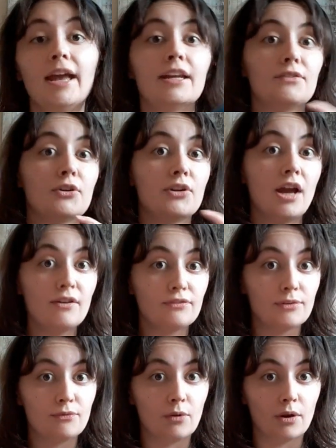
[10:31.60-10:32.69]
and if you're not
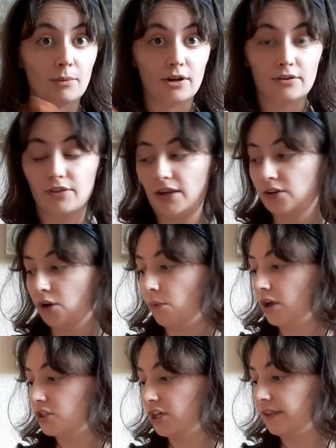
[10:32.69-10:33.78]
from Fort Worth and you're
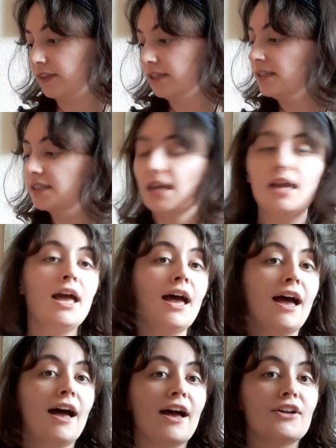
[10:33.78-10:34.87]
watching this,
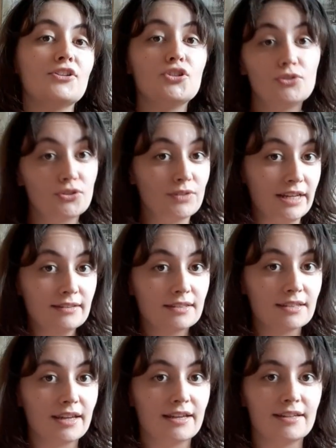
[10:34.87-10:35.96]
Juju
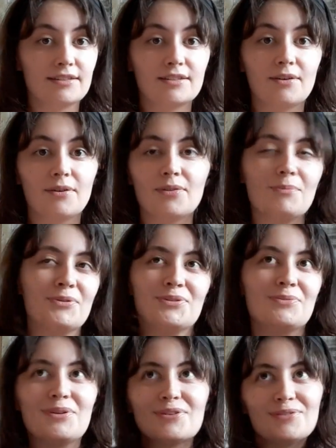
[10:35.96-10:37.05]
Knits is the most
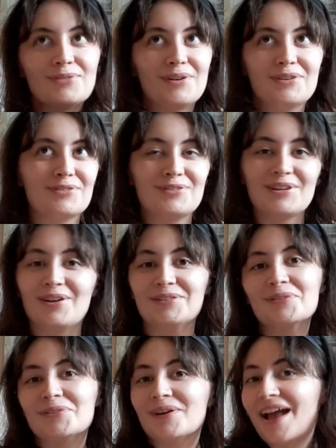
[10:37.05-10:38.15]
wonderful, wonderful yarn
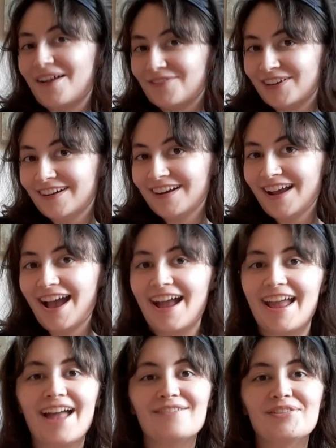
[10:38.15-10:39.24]
store ever. I
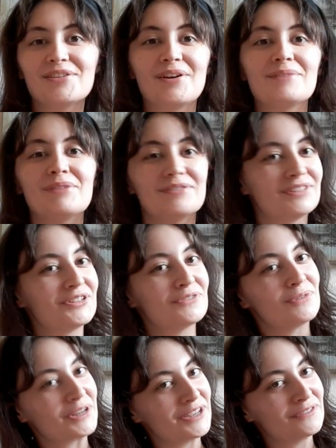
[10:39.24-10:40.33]
have the great privilege of
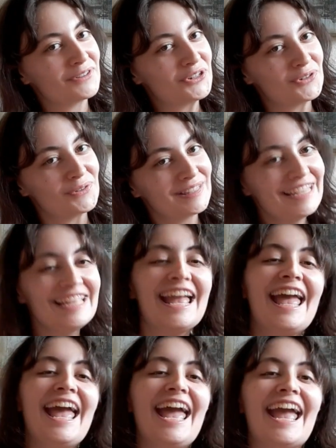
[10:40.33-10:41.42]
working for Julie,
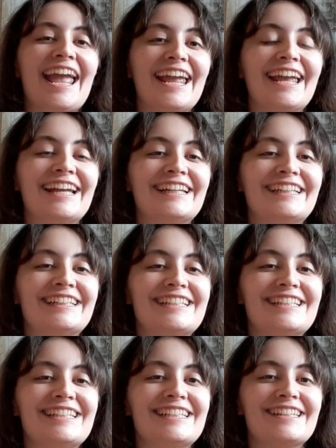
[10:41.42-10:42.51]

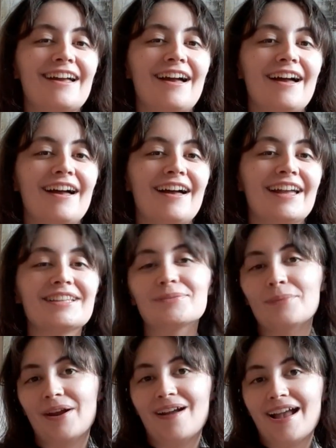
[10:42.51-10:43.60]
and it's
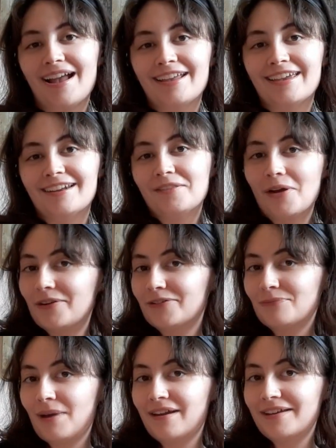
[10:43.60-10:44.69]
where I get a lot
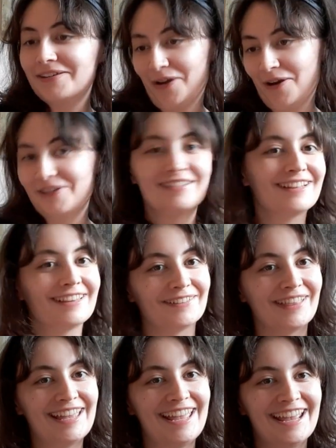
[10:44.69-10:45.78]
of my yarn,
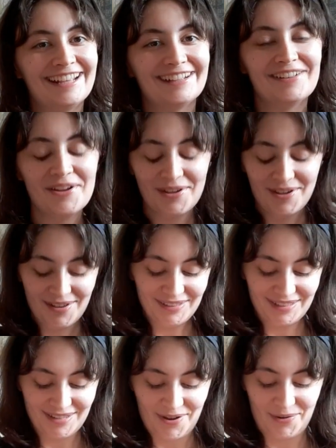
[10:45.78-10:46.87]
clearly.
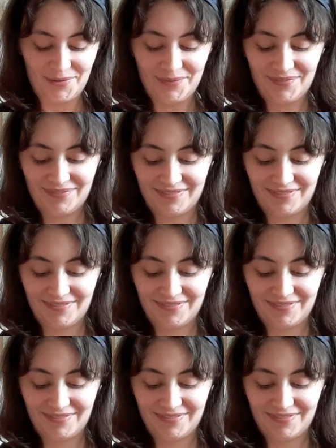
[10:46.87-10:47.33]
So